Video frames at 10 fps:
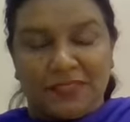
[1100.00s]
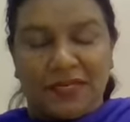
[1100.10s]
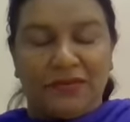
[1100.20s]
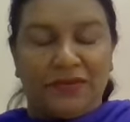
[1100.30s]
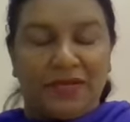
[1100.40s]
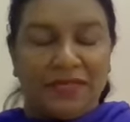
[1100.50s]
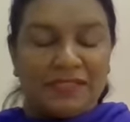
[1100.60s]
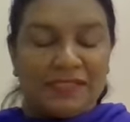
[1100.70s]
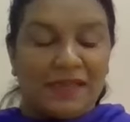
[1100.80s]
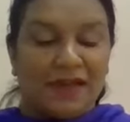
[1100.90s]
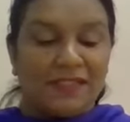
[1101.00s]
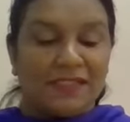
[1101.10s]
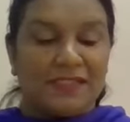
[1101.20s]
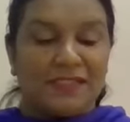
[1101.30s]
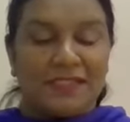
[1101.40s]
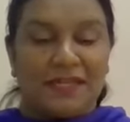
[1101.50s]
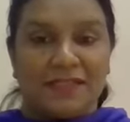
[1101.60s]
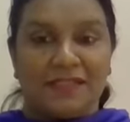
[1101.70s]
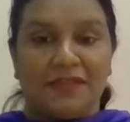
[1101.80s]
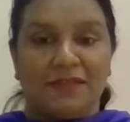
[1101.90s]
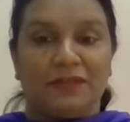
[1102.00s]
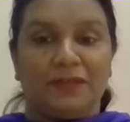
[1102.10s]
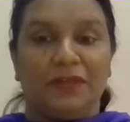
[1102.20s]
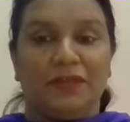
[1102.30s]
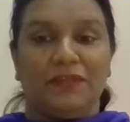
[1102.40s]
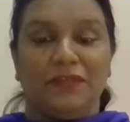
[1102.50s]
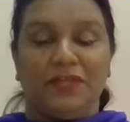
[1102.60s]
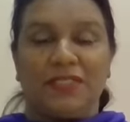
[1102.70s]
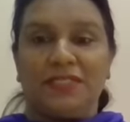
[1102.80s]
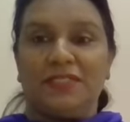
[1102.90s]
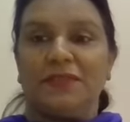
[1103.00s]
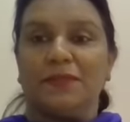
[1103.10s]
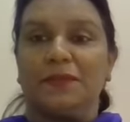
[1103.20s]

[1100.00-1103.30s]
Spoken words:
Can you read this last stanza? All of you read it.